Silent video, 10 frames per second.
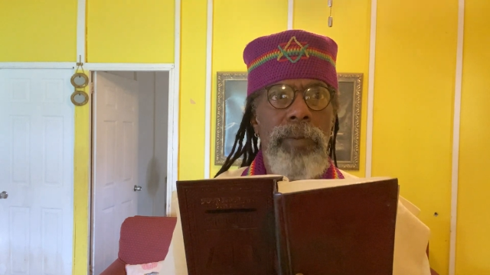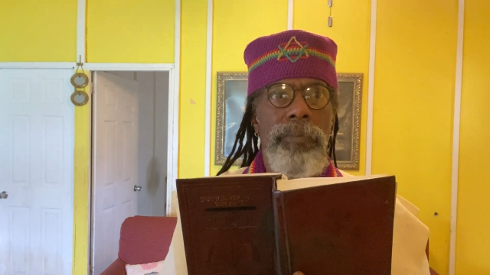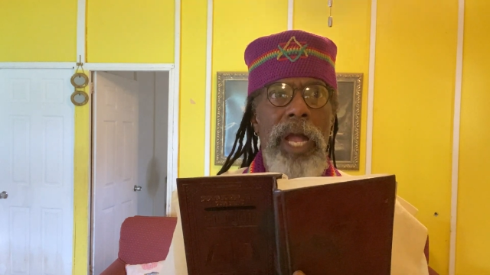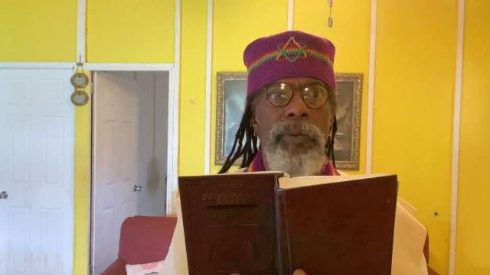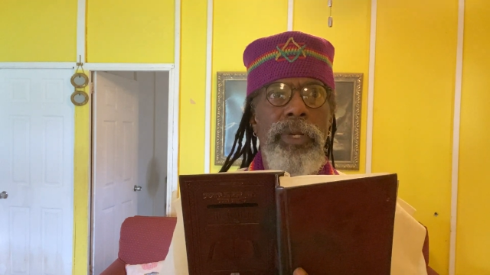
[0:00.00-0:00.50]

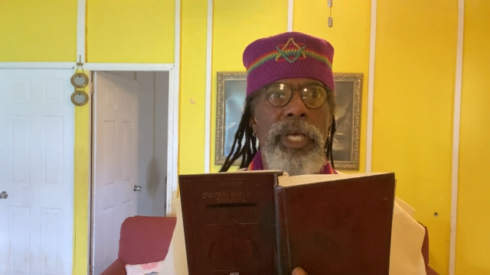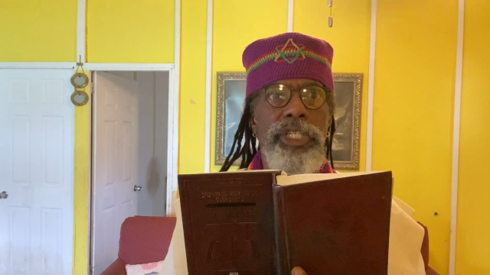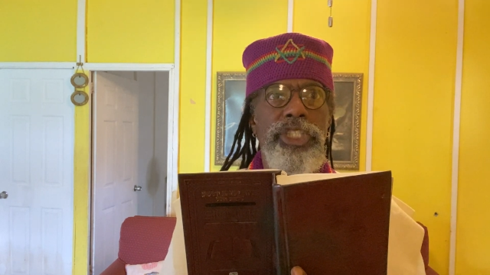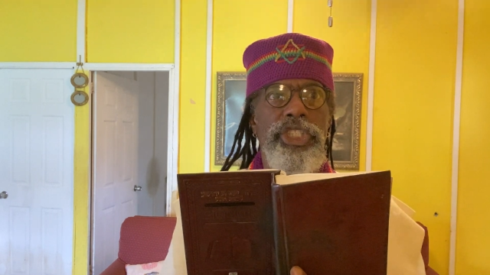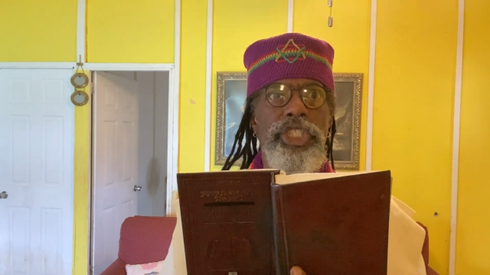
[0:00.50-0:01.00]
my
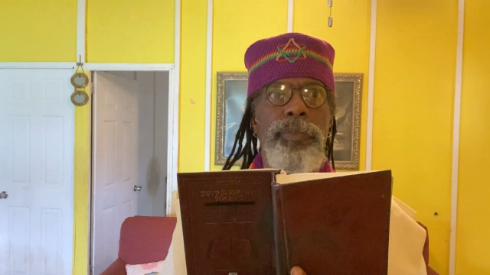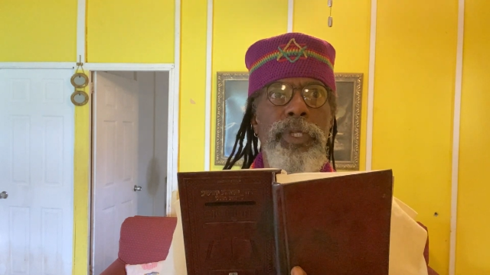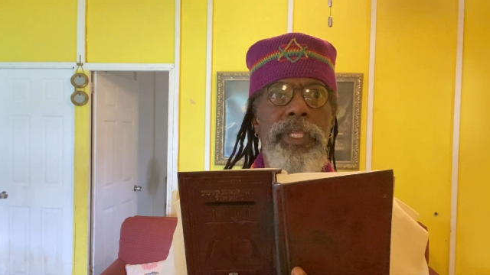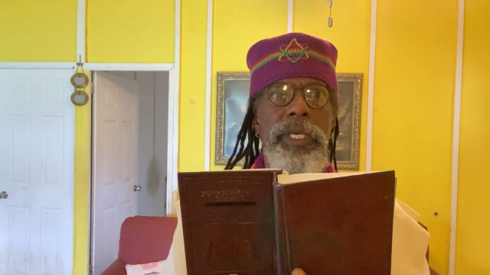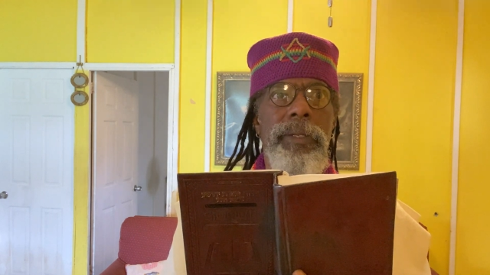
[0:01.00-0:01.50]
relationship
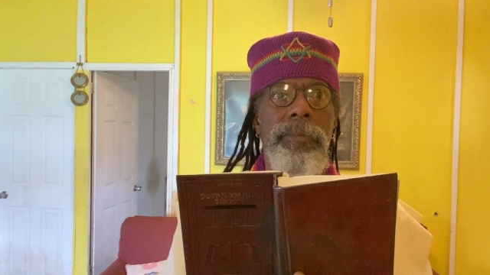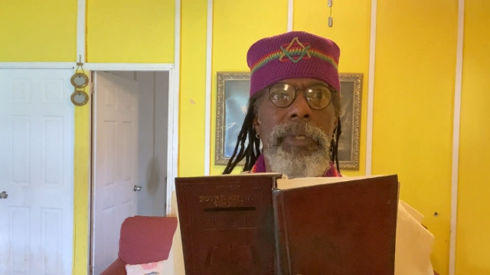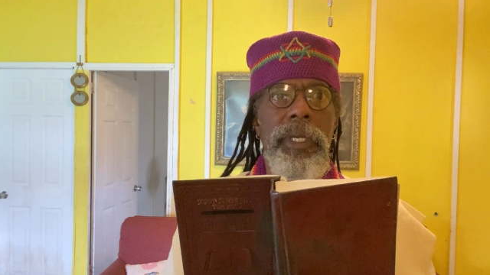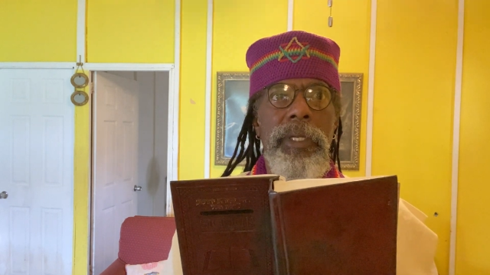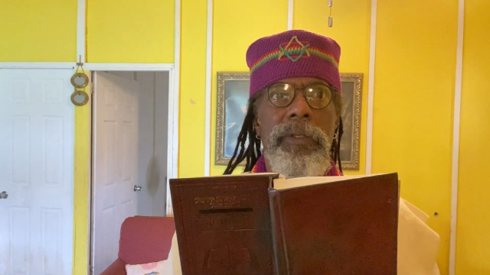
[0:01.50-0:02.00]
with him,
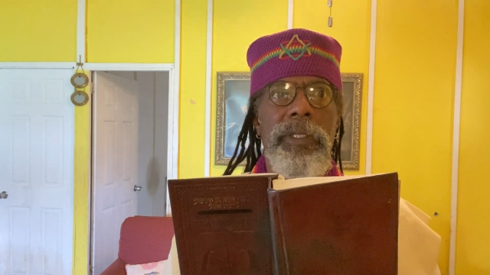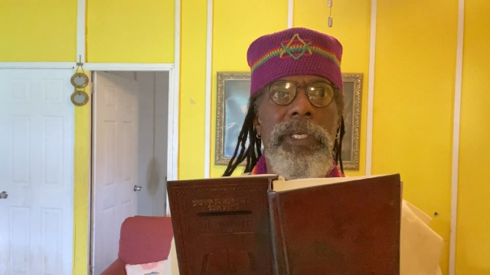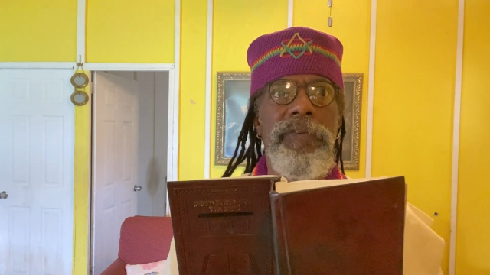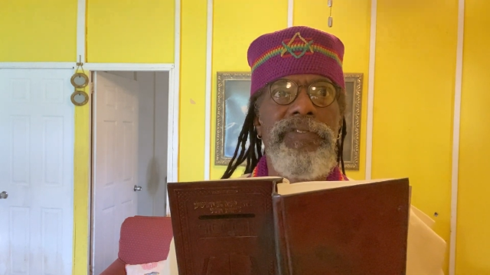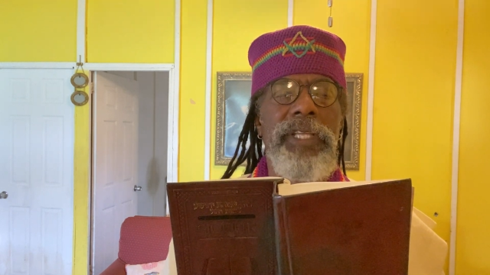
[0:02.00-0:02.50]
the
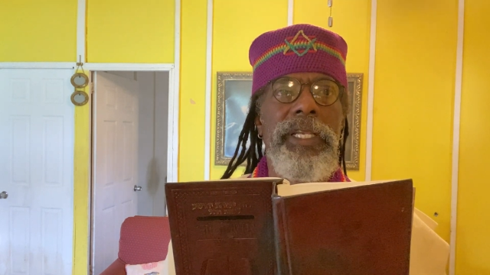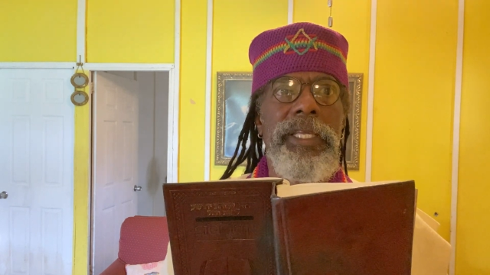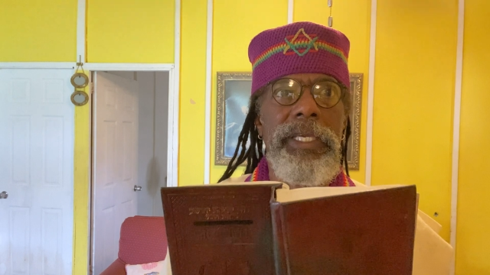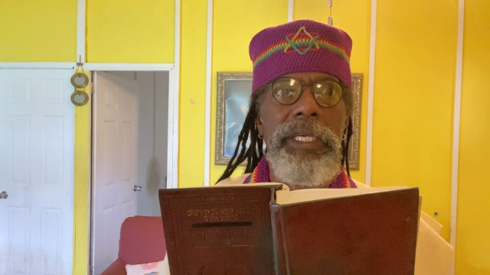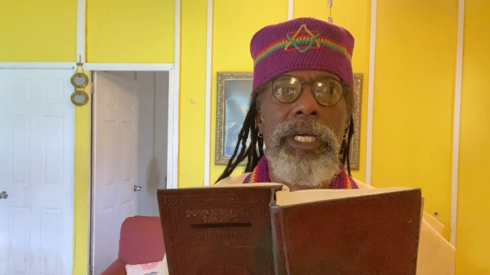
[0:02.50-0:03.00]
gifts that
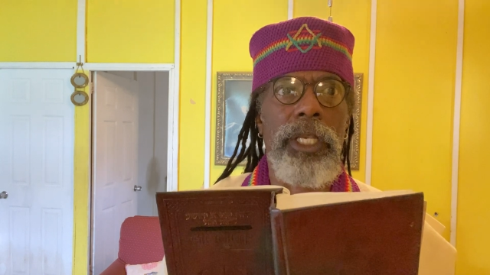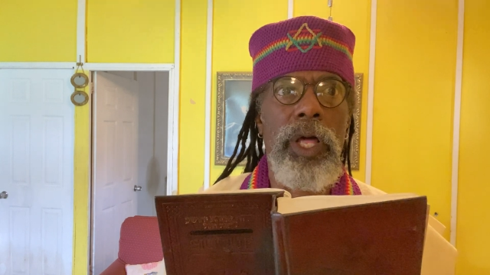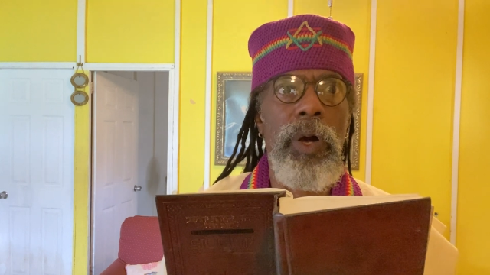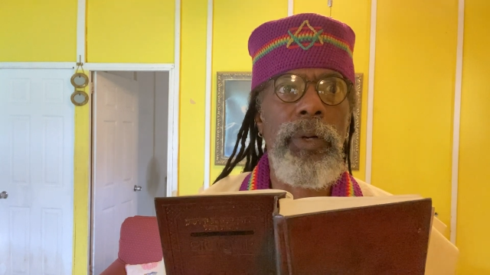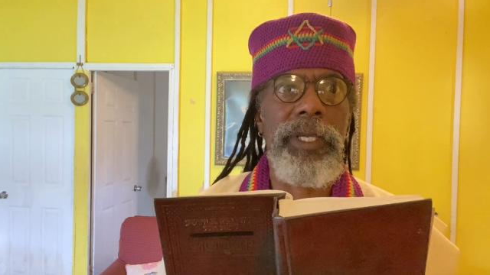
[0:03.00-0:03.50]
he
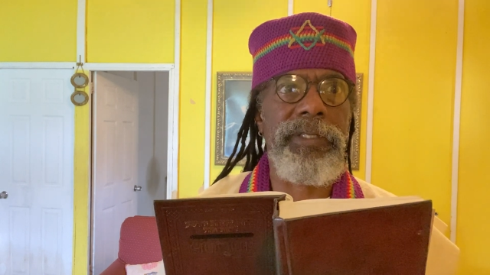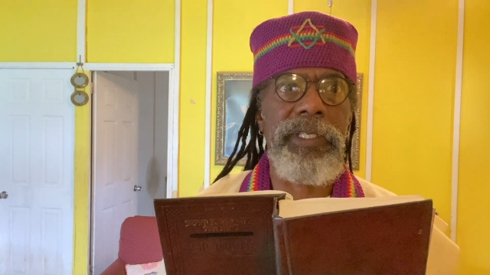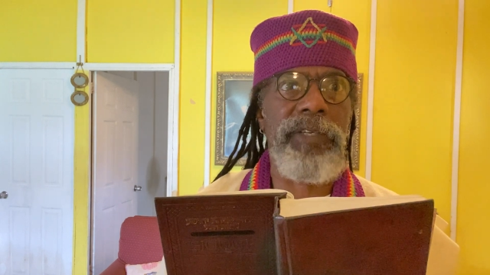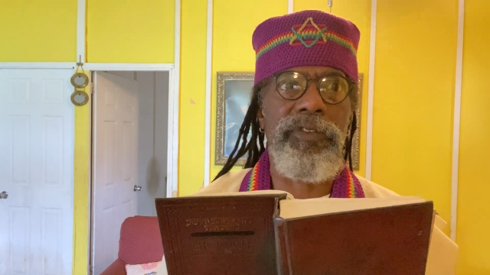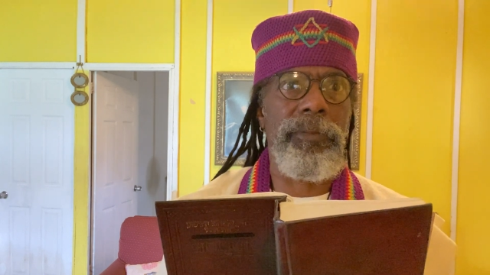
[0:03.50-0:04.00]
alone has
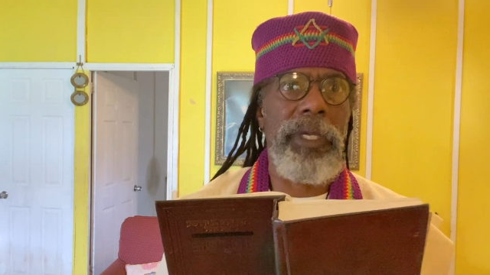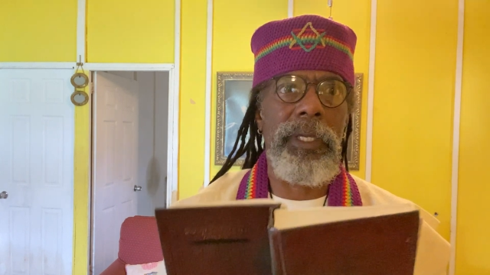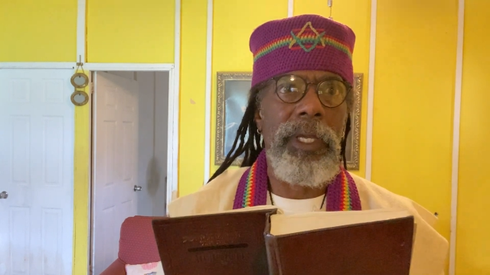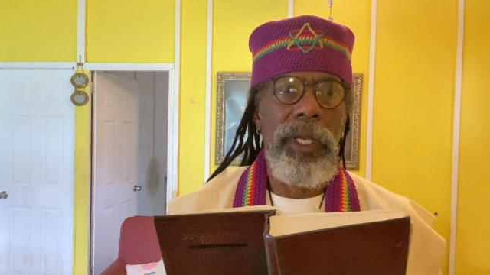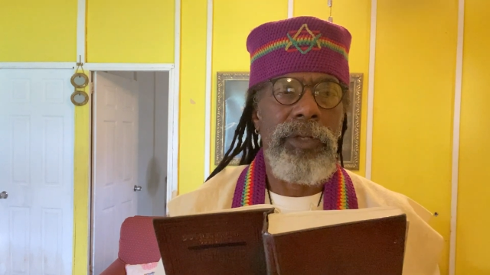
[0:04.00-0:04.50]
given me,